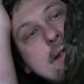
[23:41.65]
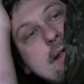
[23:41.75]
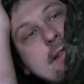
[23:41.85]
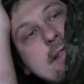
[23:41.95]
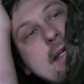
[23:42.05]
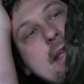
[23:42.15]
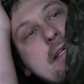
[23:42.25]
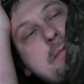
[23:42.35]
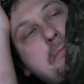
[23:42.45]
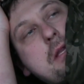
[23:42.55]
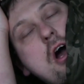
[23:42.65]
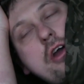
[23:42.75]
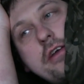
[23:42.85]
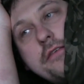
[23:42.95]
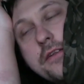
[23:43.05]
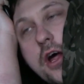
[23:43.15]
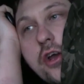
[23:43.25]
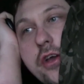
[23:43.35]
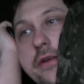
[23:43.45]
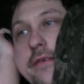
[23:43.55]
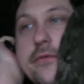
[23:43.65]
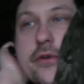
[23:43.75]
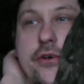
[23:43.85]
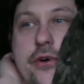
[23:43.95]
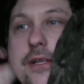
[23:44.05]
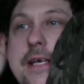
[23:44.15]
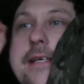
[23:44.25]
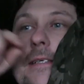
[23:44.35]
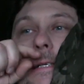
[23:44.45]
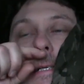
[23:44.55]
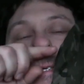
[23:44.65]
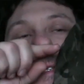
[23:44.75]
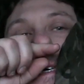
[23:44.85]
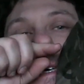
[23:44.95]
I'll see you in the next vlog, whatever you want to call it, and